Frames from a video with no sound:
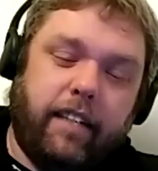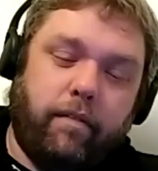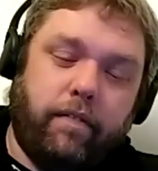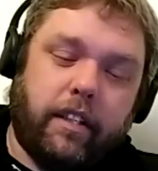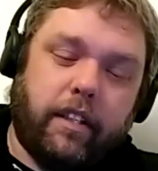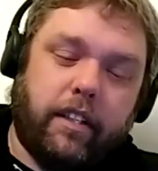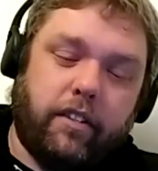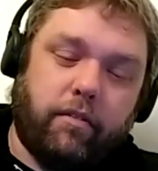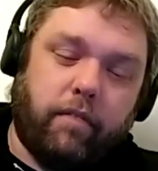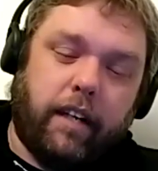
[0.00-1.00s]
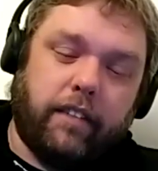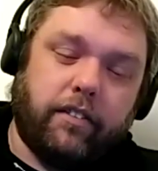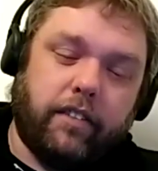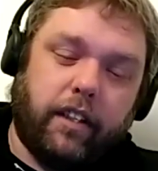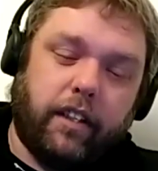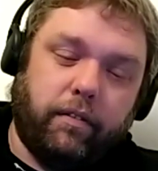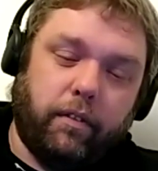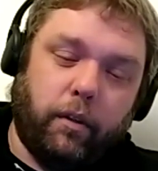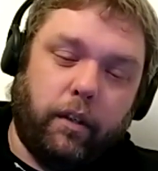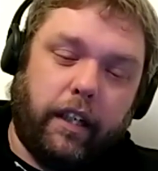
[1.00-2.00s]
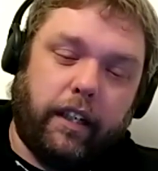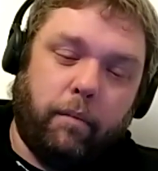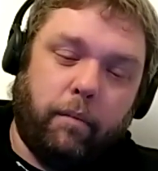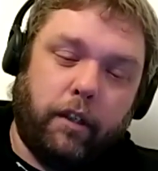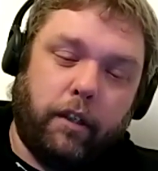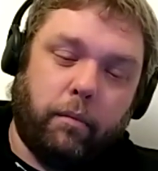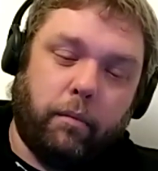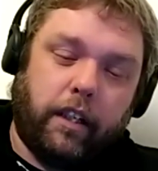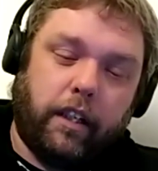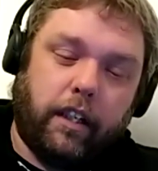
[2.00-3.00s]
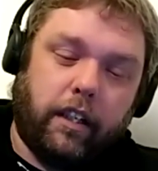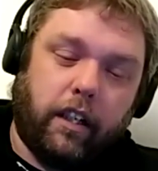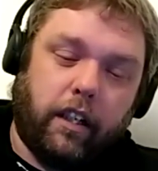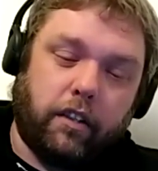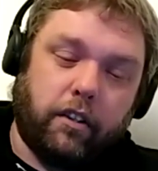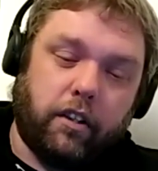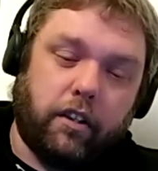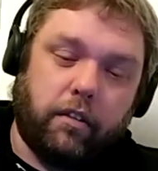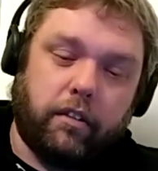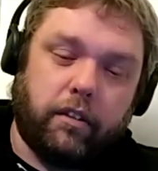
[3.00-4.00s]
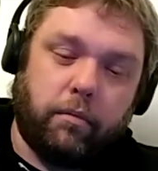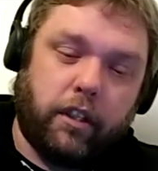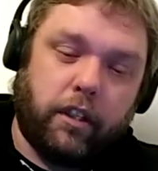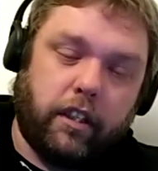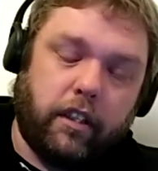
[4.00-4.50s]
fucking dress sell for like a bunch of money on an auction show or some shit?